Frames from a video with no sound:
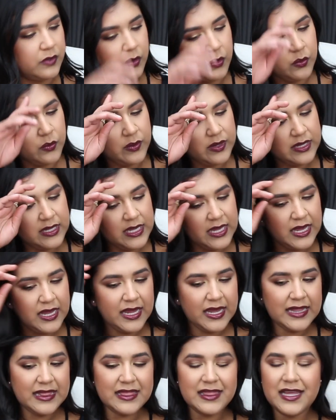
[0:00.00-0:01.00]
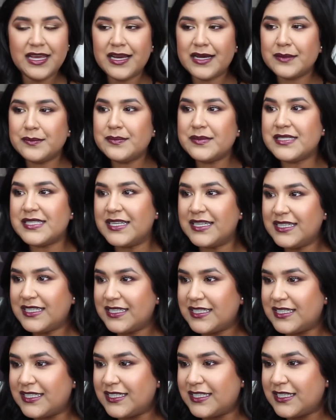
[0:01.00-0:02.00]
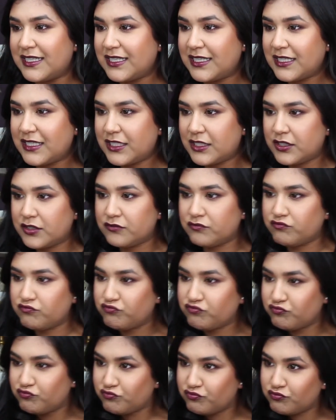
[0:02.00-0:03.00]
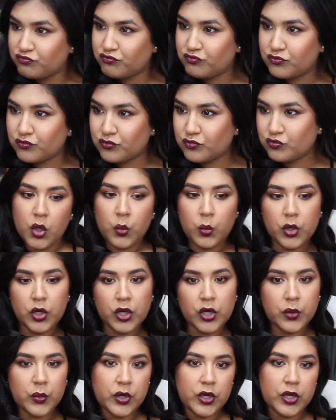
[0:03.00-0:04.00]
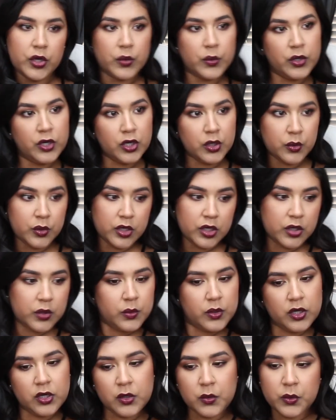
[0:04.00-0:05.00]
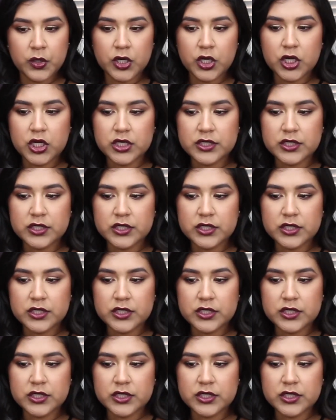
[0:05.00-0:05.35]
Okay, I think I'm done. Work, work, work, work, work, work.